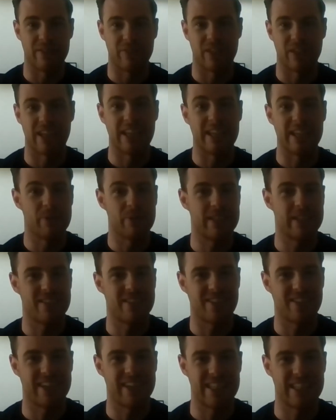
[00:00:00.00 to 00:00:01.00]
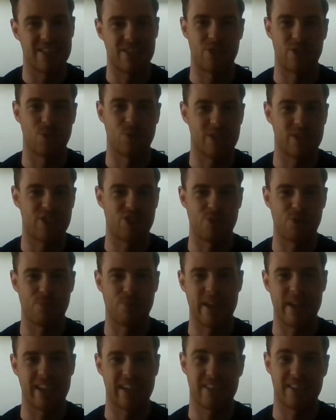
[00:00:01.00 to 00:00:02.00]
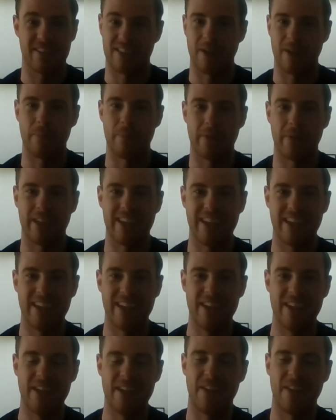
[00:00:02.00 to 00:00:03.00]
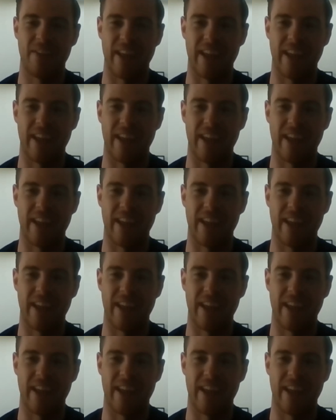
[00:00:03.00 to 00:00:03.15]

a little insight into your decision making as a company, then